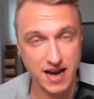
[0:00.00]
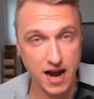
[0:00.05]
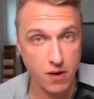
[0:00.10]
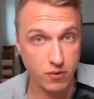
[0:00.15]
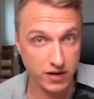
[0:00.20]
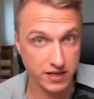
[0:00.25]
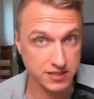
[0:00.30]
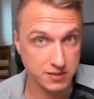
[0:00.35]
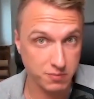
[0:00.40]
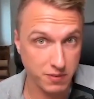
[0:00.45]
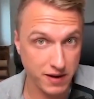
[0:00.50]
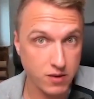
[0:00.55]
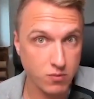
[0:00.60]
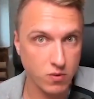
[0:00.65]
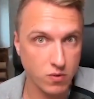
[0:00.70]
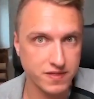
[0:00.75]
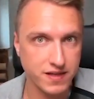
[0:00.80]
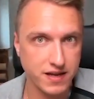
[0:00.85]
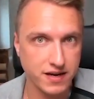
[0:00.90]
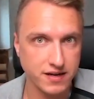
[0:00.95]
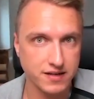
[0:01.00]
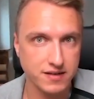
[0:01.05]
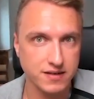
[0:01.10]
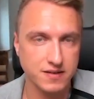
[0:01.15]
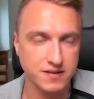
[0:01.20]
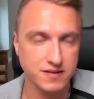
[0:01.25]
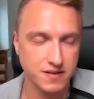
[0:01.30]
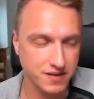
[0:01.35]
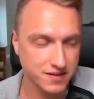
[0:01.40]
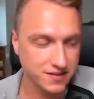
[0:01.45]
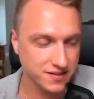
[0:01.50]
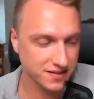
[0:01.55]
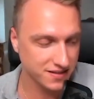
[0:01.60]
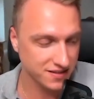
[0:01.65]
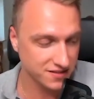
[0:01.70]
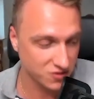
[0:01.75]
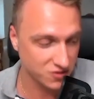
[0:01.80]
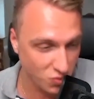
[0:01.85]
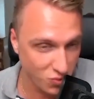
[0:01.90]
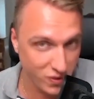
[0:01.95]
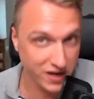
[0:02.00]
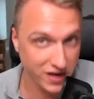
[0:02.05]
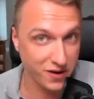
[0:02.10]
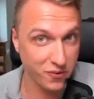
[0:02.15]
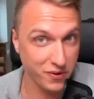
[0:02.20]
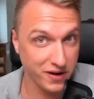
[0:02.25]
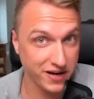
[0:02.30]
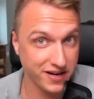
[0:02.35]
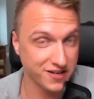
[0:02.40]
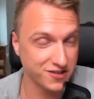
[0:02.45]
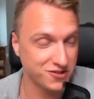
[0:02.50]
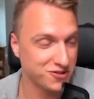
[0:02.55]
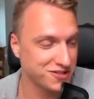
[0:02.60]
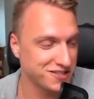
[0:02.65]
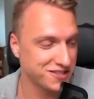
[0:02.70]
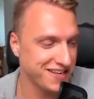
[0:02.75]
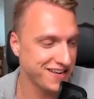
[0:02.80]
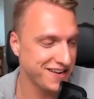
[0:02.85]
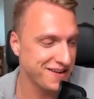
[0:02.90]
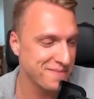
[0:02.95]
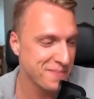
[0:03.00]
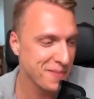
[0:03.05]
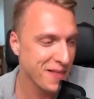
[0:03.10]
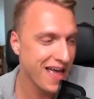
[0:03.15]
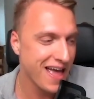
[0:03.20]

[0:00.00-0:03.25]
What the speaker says: I will explain what that is. It's really, really interesting.